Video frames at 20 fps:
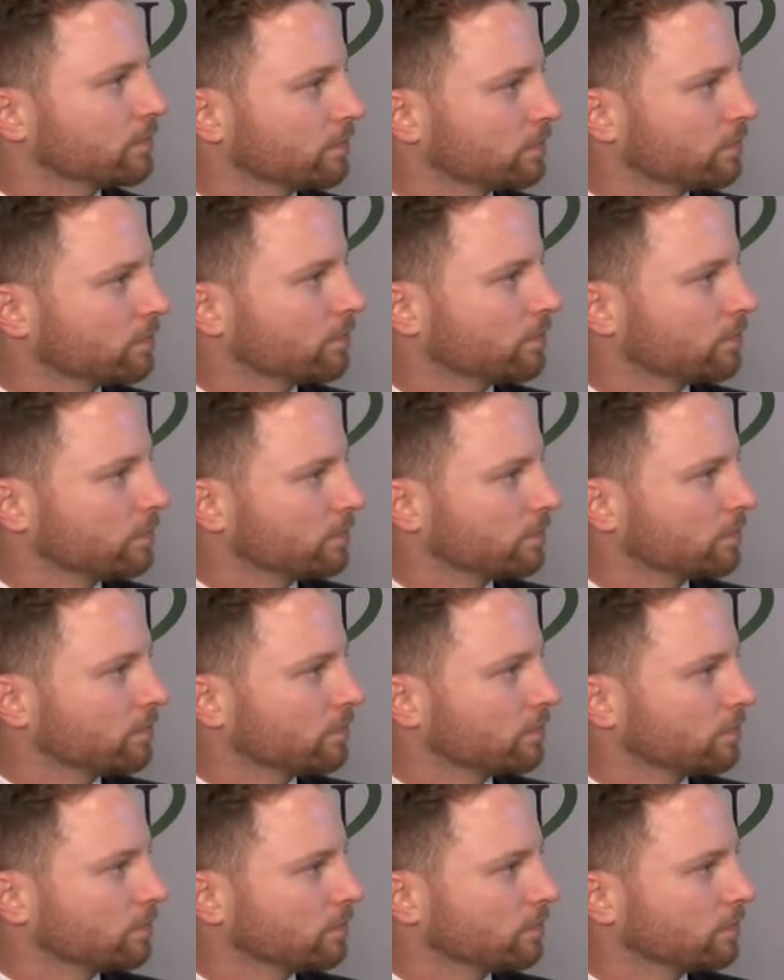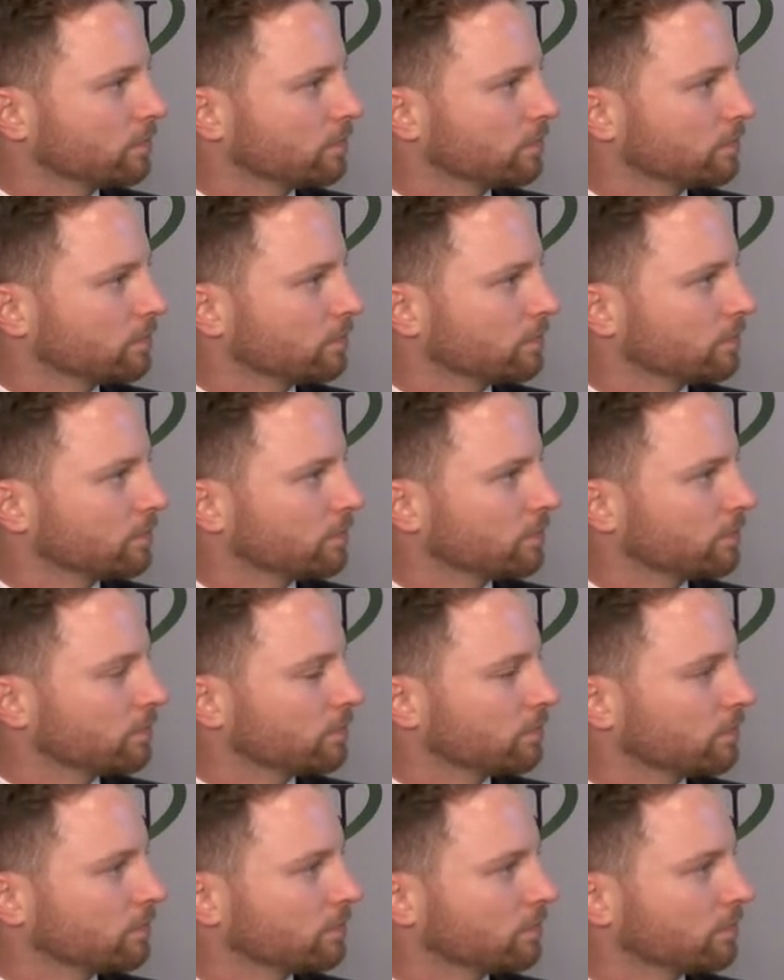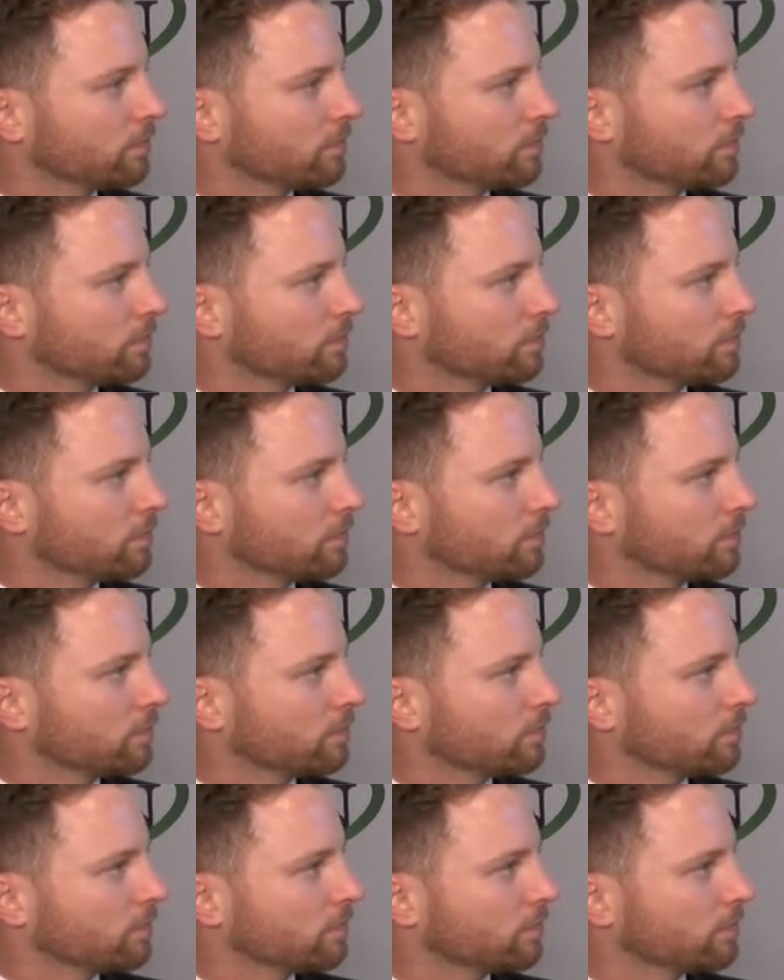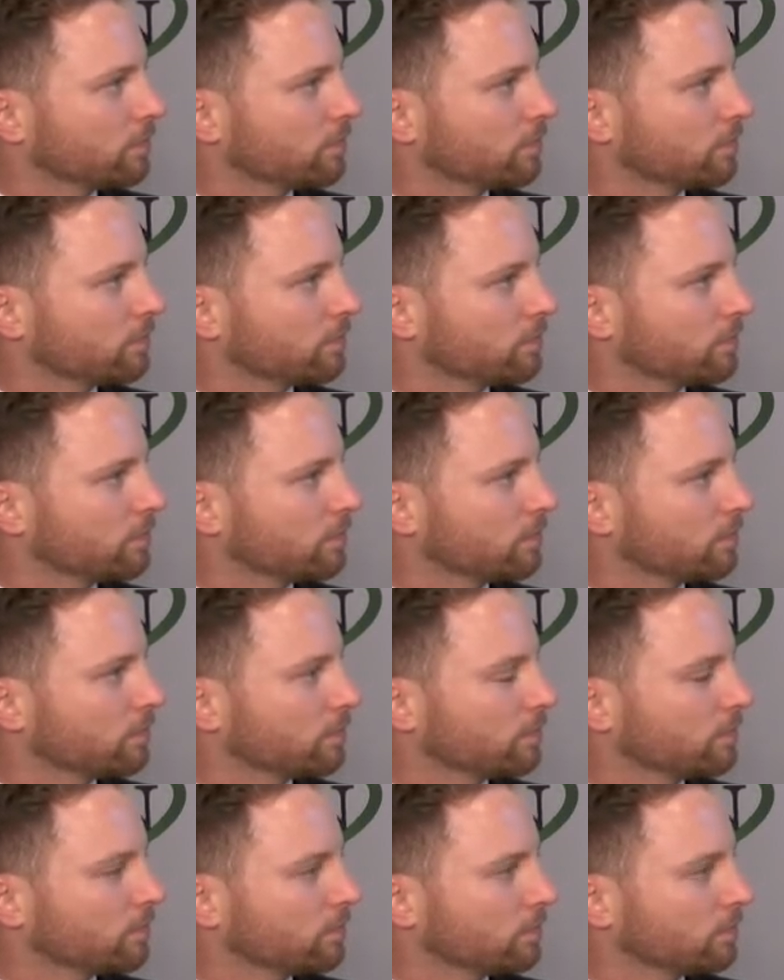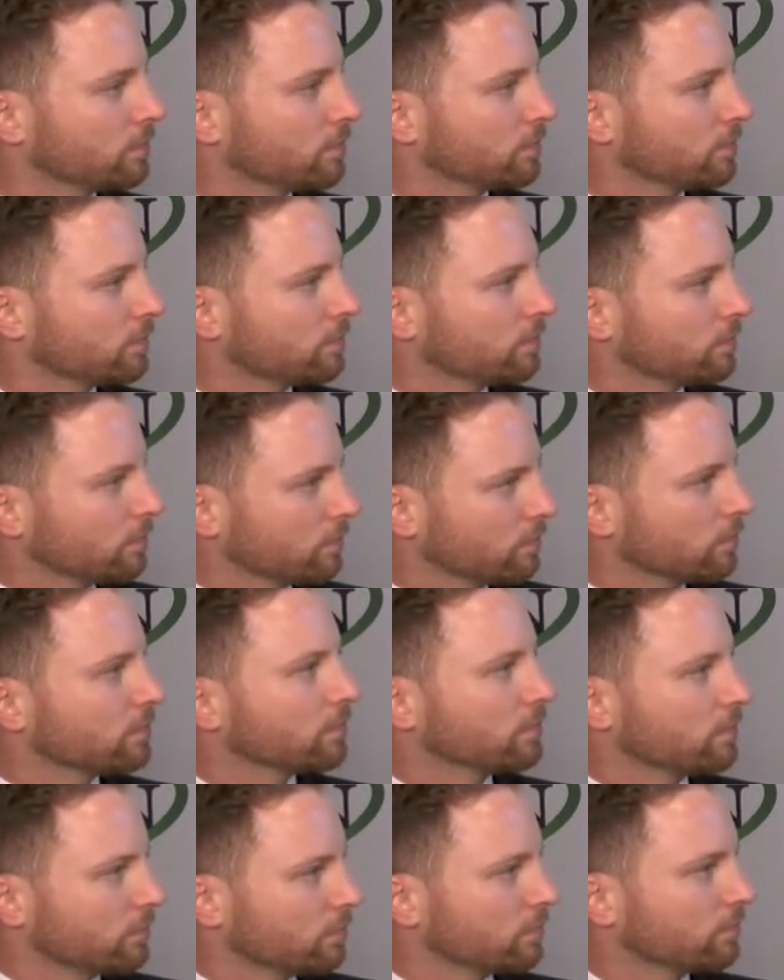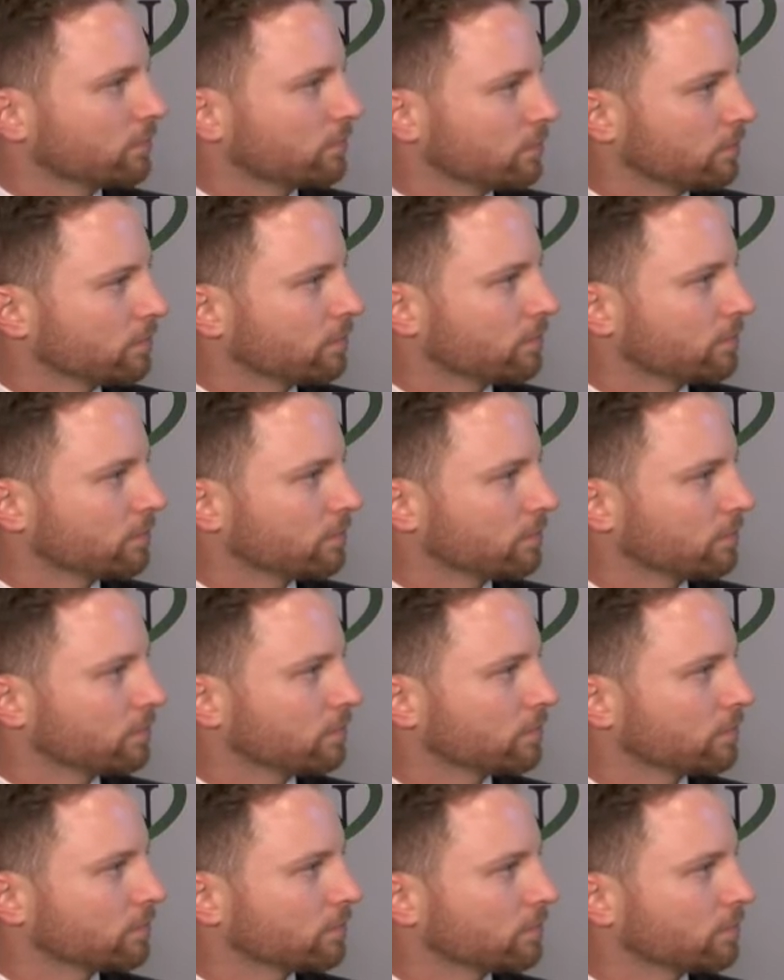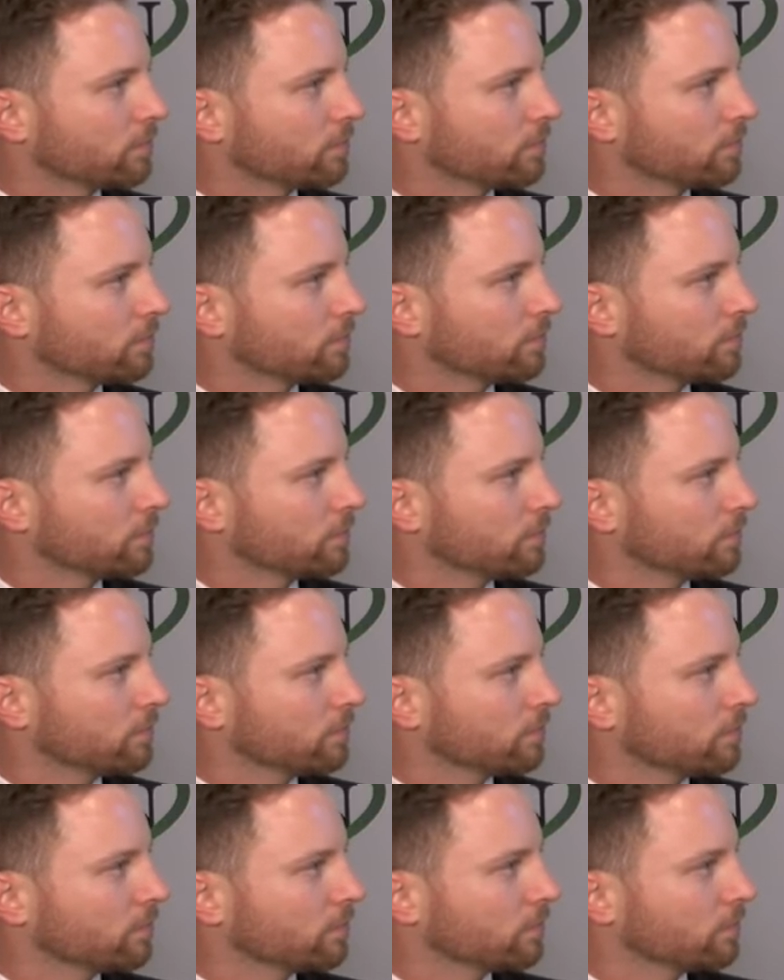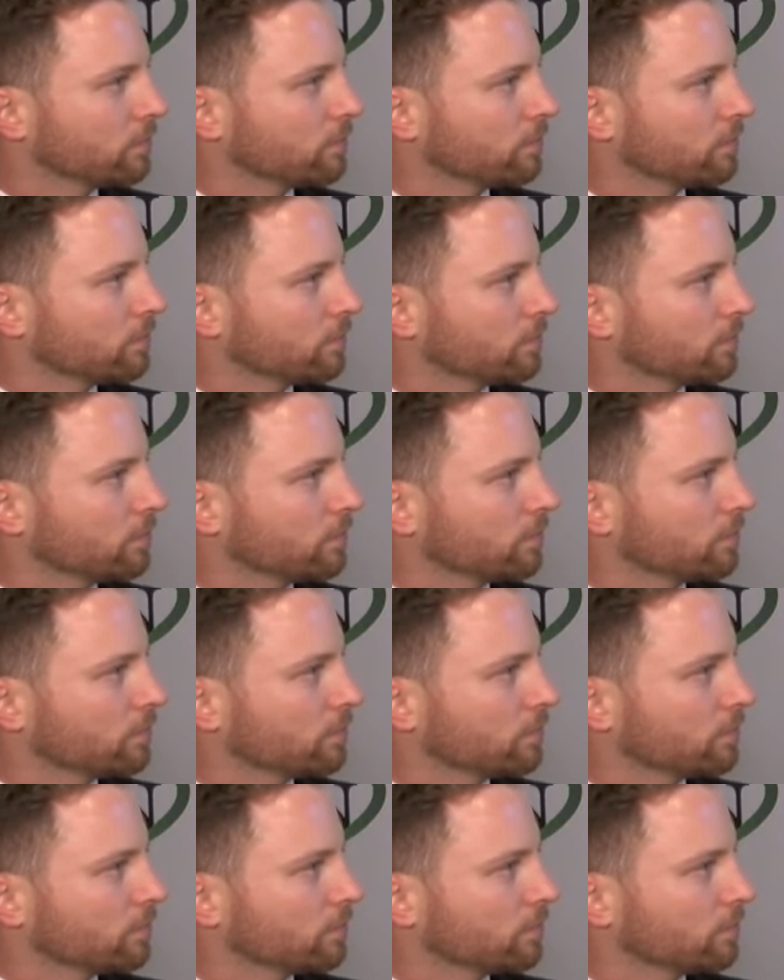The person shown says nothing.